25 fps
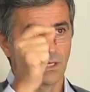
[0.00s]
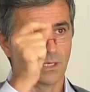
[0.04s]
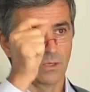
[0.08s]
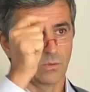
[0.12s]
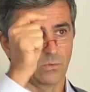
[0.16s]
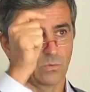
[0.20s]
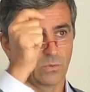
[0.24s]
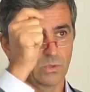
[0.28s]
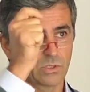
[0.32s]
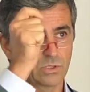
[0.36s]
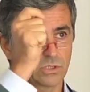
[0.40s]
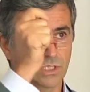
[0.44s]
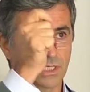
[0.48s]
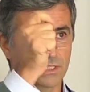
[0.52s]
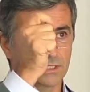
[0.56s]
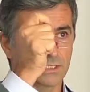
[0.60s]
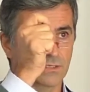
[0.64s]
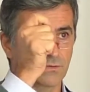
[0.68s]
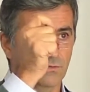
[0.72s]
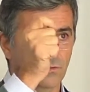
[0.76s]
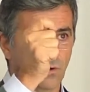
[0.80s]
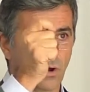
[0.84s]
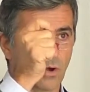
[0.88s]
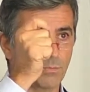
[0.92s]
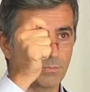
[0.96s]
which has
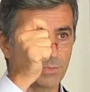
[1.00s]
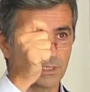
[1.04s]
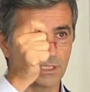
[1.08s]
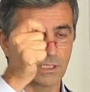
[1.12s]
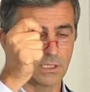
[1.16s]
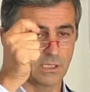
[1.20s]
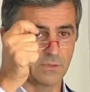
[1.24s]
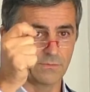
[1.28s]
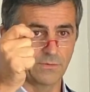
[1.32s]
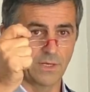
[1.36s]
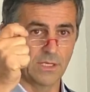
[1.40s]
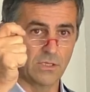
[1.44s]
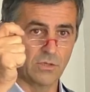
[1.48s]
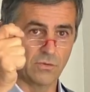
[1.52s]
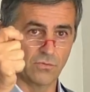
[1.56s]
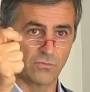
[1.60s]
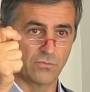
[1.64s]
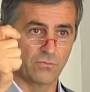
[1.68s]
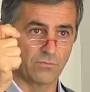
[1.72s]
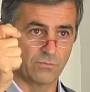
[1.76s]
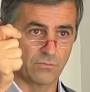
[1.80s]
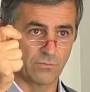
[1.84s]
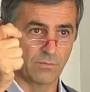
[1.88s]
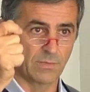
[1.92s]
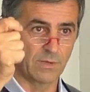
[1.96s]
an optical value
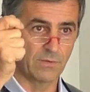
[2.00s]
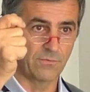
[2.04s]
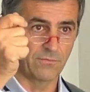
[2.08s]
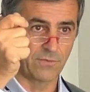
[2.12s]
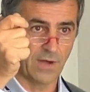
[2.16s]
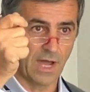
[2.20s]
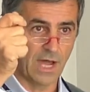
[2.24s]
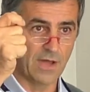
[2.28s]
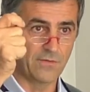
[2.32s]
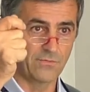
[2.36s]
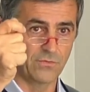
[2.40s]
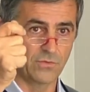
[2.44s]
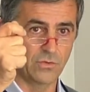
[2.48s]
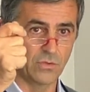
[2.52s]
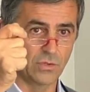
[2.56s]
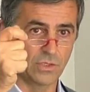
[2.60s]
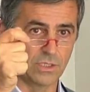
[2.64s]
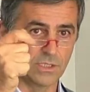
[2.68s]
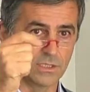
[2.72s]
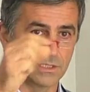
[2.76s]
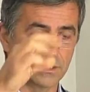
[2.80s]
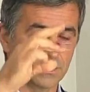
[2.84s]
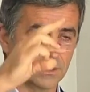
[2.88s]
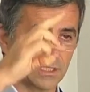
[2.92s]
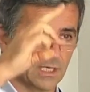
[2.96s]
of 5
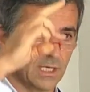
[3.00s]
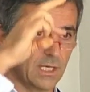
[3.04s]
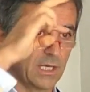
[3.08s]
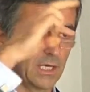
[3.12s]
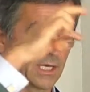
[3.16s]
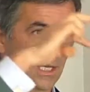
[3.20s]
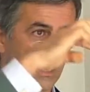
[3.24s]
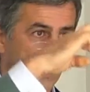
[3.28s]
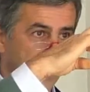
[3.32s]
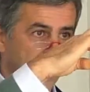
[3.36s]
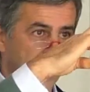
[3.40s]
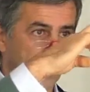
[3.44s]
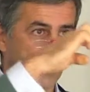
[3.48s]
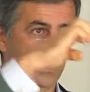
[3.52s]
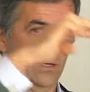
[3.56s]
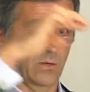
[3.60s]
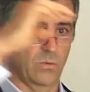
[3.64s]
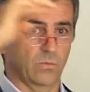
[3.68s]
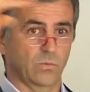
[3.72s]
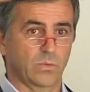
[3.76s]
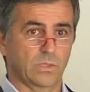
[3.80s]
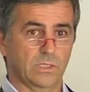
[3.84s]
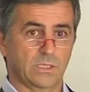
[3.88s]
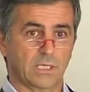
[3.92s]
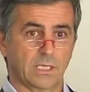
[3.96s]
units, and
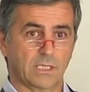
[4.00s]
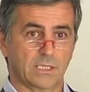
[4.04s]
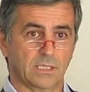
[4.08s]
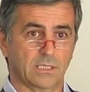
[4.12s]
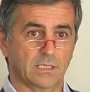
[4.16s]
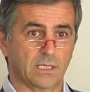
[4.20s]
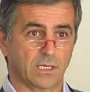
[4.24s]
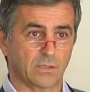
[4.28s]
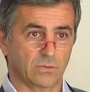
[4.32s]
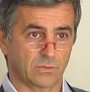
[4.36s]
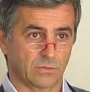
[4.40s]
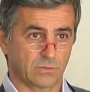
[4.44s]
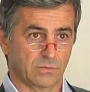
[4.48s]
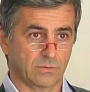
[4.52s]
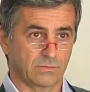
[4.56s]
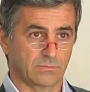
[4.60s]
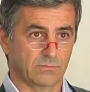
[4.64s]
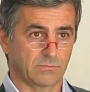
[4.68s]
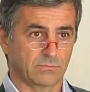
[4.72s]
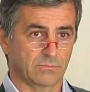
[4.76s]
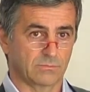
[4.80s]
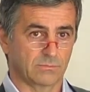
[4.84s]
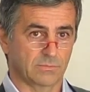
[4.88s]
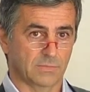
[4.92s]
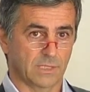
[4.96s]
we take it out.
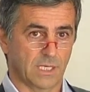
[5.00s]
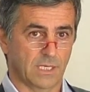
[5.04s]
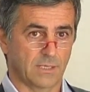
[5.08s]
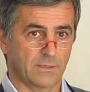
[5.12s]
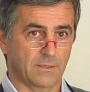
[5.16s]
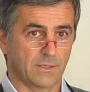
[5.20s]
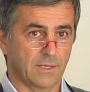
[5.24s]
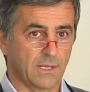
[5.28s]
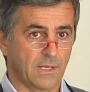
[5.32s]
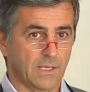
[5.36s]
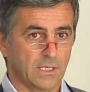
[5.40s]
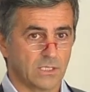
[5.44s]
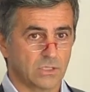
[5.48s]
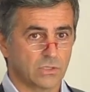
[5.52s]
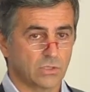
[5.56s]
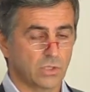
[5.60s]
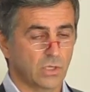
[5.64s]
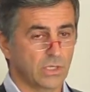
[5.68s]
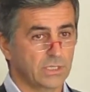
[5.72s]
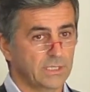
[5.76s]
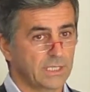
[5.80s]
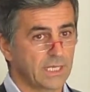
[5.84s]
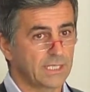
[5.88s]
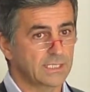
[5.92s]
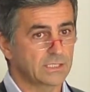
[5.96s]
Okay? So
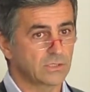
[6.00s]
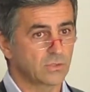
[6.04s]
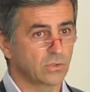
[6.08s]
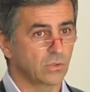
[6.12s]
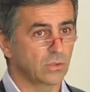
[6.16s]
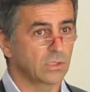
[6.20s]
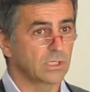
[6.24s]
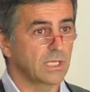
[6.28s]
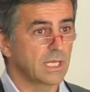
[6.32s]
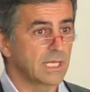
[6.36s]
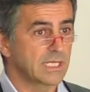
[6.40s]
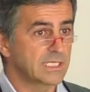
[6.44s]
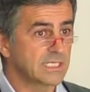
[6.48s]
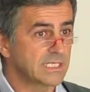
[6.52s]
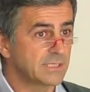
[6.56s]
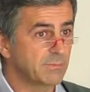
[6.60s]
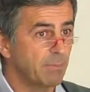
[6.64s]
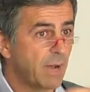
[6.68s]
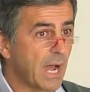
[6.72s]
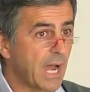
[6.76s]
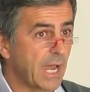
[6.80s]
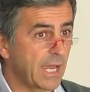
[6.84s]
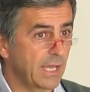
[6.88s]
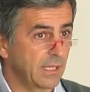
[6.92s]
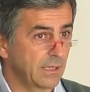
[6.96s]
that's called
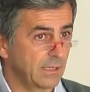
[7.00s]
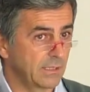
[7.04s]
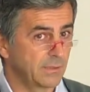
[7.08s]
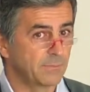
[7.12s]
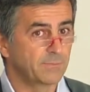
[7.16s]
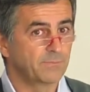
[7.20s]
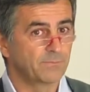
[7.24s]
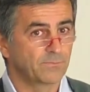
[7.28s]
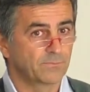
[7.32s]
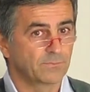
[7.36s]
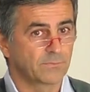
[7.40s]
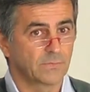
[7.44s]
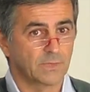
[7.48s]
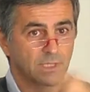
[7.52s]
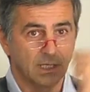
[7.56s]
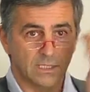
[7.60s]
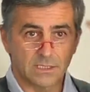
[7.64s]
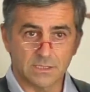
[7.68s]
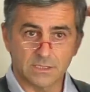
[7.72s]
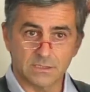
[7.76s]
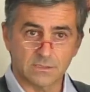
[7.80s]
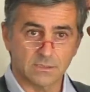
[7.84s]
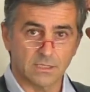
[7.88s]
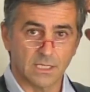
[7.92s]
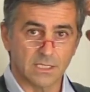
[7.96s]
SMILE.
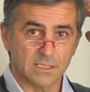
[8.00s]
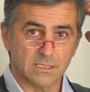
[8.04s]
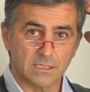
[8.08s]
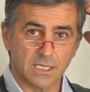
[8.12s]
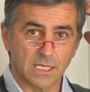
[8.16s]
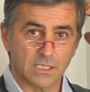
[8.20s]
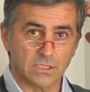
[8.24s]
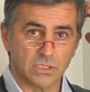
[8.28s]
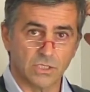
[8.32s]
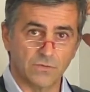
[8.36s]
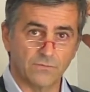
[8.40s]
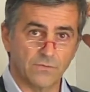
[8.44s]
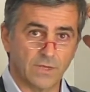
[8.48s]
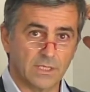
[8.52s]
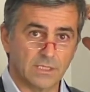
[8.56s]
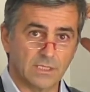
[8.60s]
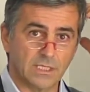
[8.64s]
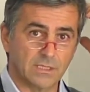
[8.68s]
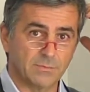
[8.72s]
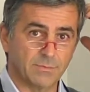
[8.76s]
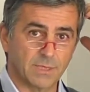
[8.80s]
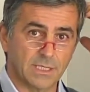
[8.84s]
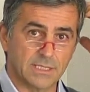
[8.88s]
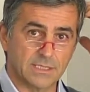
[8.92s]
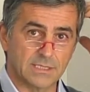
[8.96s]
That's actually
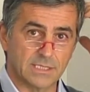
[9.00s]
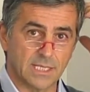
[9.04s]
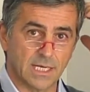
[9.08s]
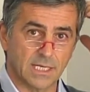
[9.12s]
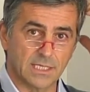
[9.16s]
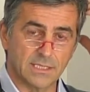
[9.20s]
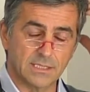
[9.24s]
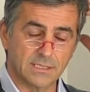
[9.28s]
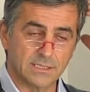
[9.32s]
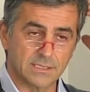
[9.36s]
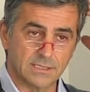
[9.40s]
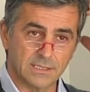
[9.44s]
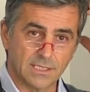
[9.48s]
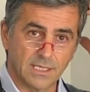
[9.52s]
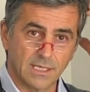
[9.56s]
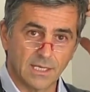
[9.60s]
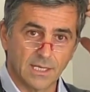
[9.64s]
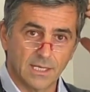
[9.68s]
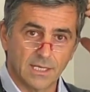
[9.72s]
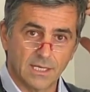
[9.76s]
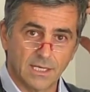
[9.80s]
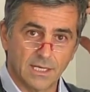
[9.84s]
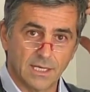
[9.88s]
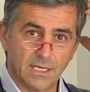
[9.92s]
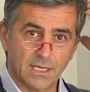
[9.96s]
invented by Zeiss,
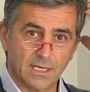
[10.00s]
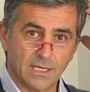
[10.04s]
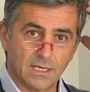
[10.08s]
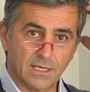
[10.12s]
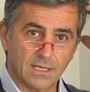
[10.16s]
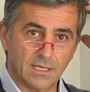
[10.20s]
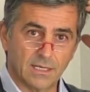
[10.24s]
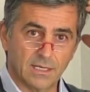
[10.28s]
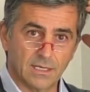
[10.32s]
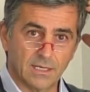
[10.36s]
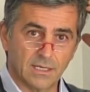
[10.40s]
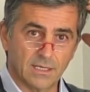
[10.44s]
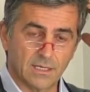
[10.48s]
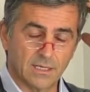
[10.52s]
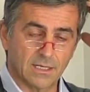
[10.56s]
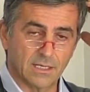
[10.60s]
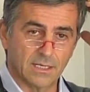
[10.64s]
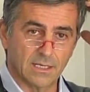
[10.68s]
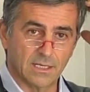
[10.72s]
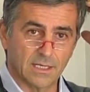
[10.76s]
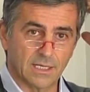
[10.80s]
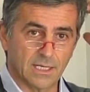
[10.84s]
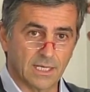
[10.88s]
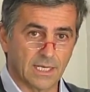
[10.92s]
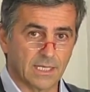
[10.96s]

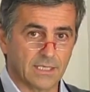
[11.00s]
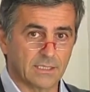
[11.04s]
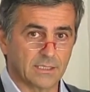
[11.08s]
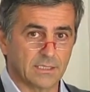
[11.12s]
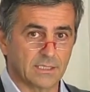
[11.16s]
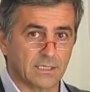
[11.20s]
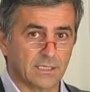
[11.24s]
and